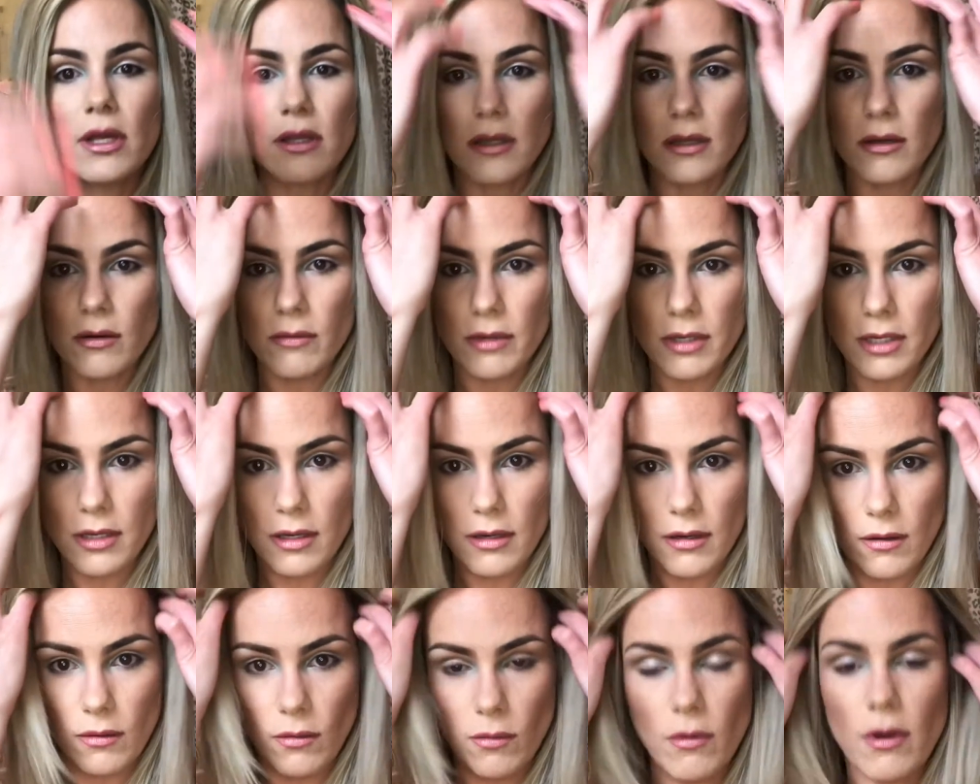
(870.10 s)
there we
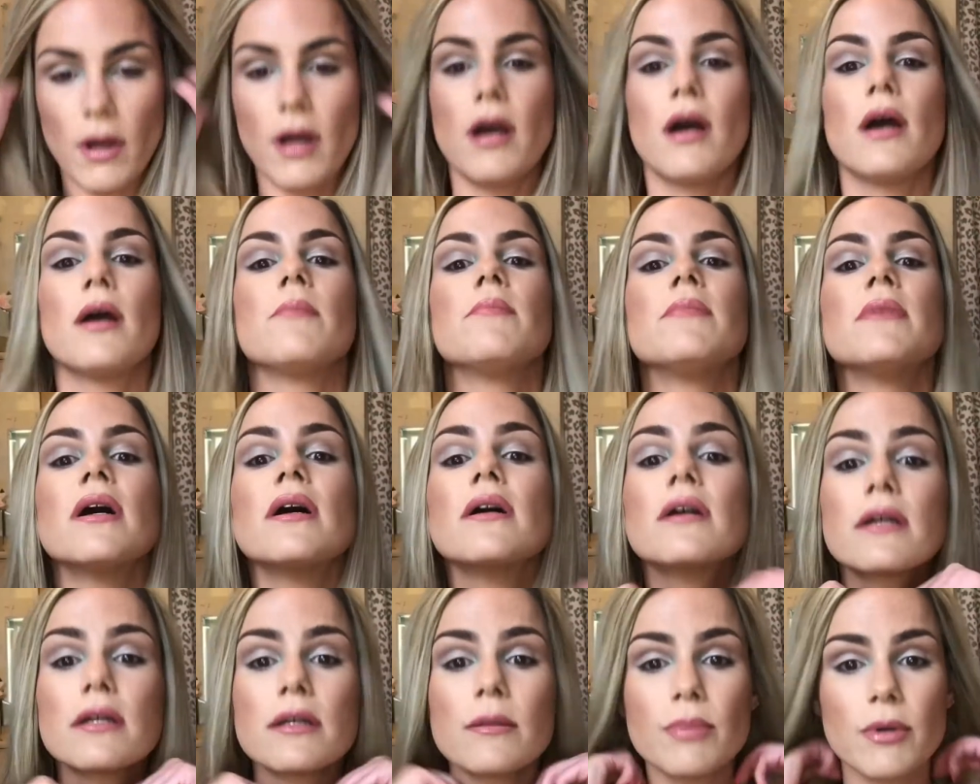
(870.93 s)
go. I'm not
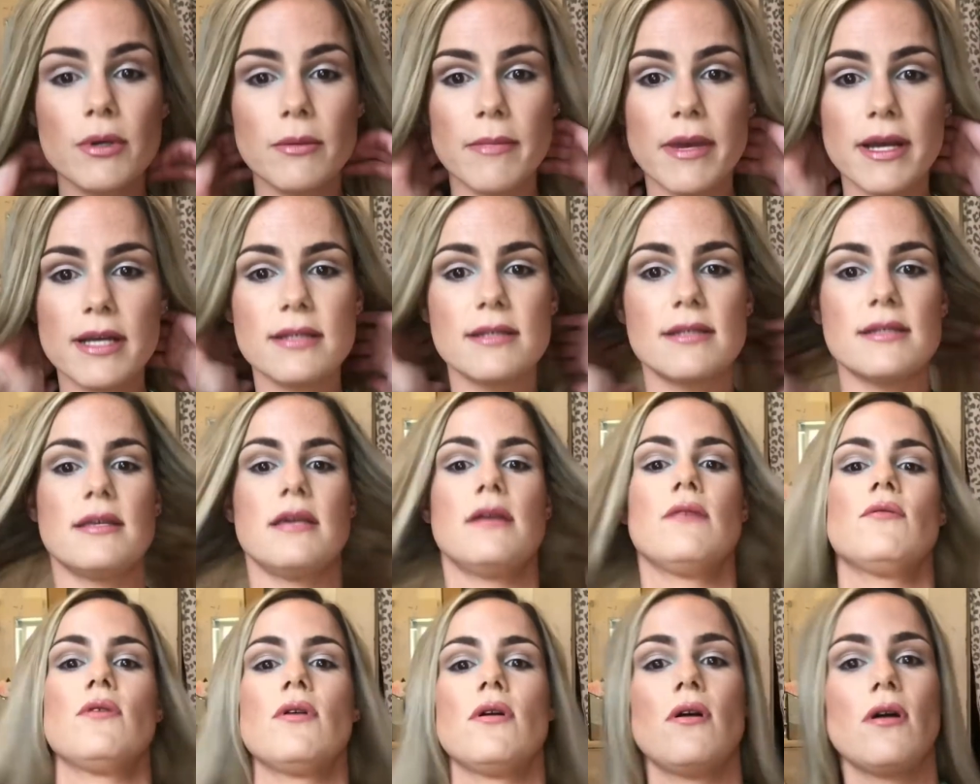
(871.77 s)
going to put
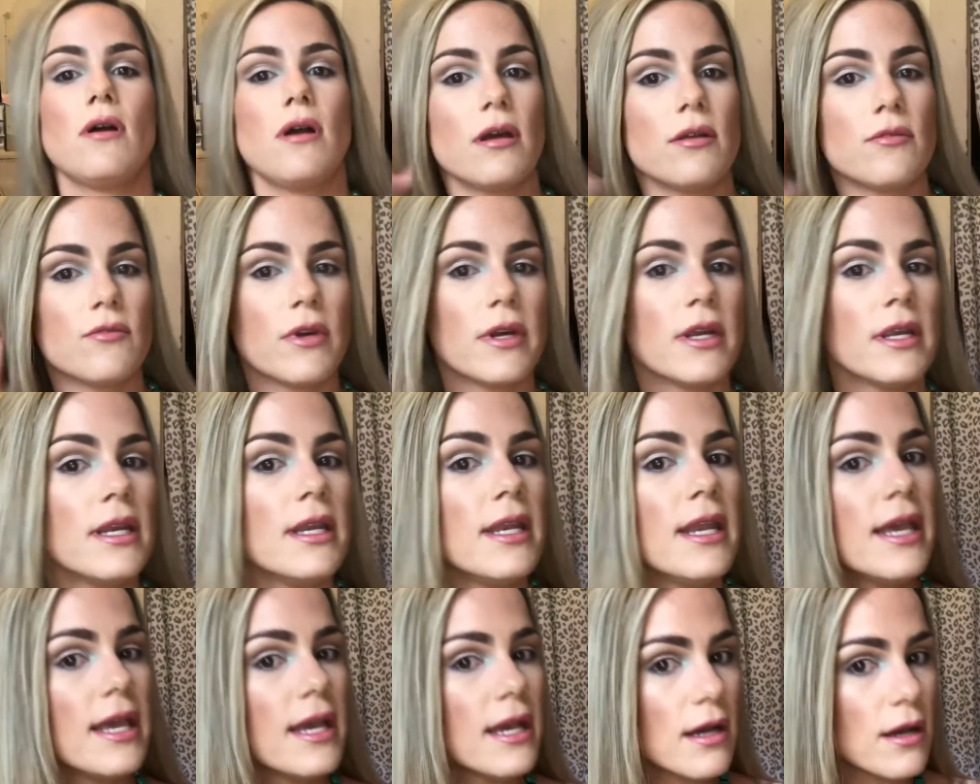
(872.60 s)
mascara on right
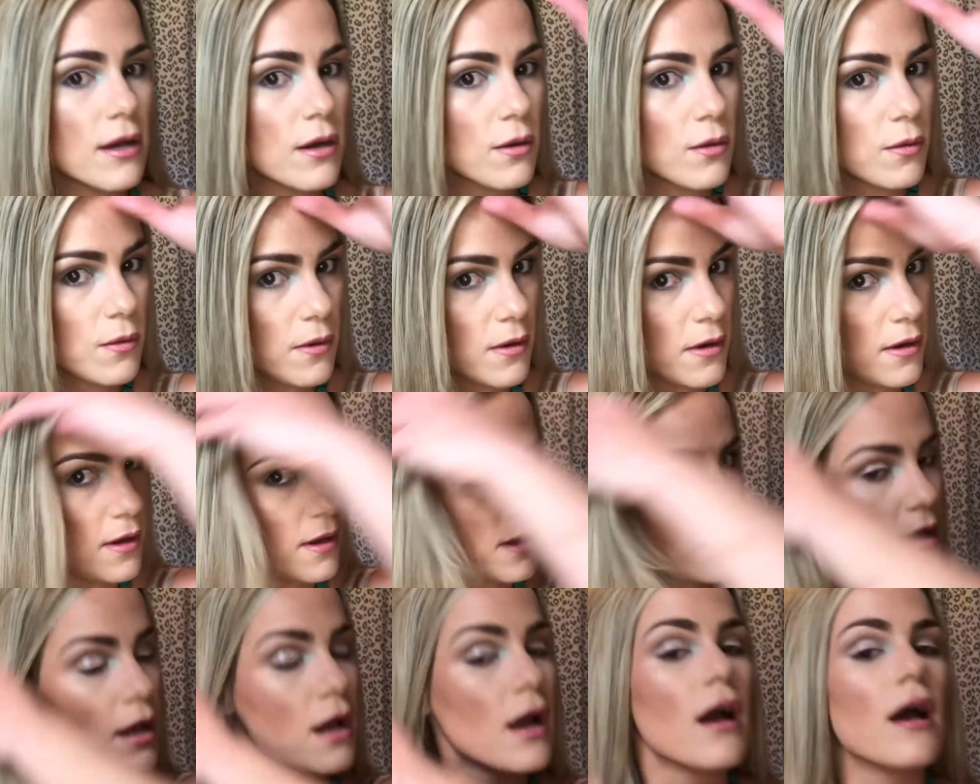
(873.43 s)
now.
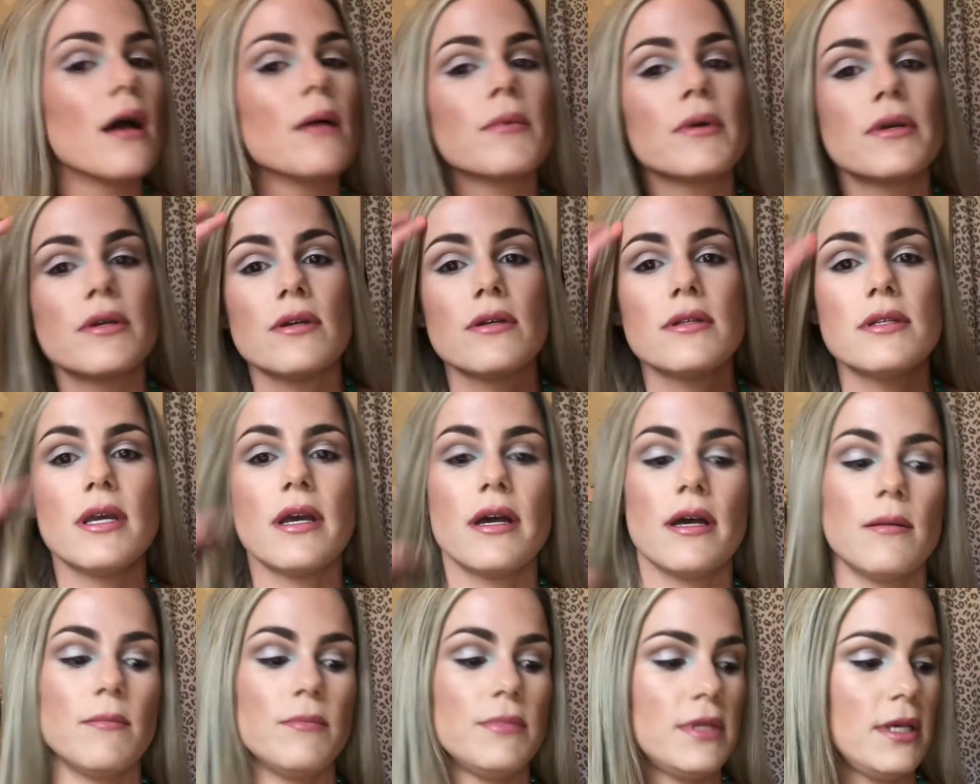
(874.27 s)
I'm going to
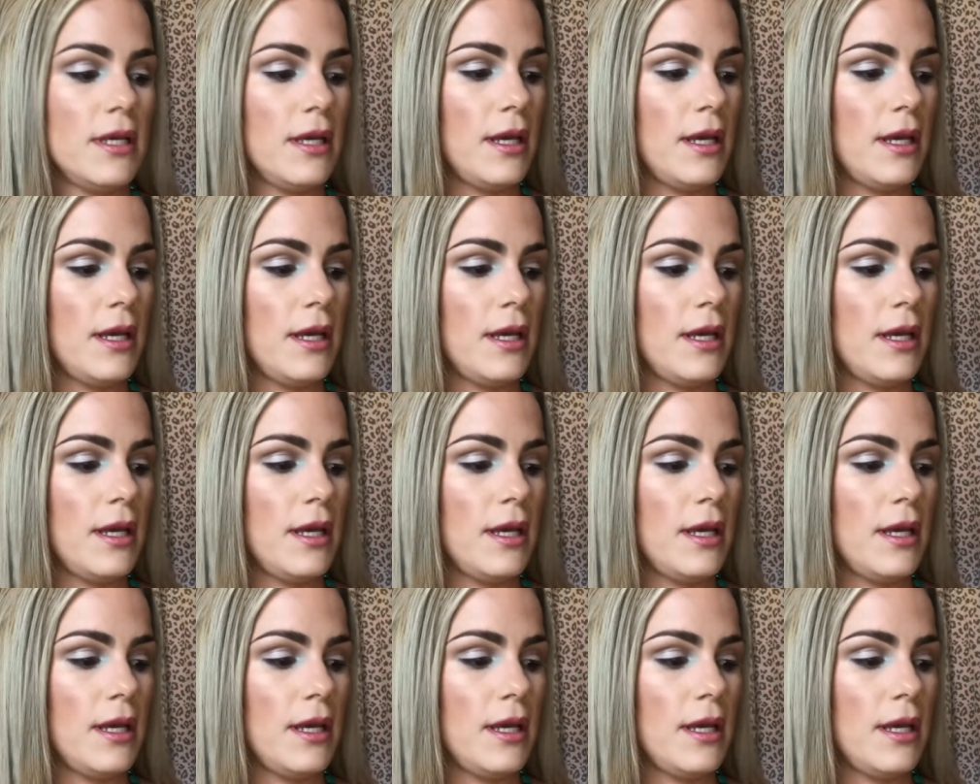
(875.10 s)
attempt